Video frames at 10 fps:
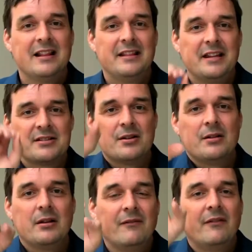
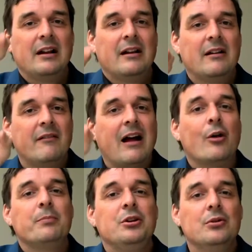This'll
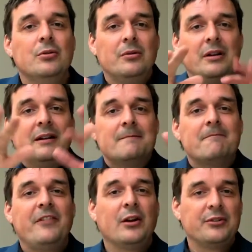help you
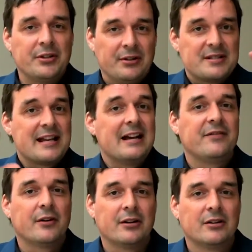filter,
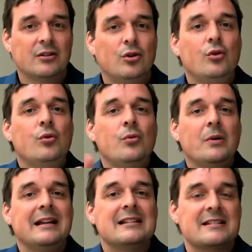cipher
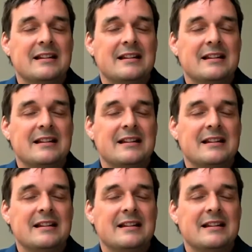who is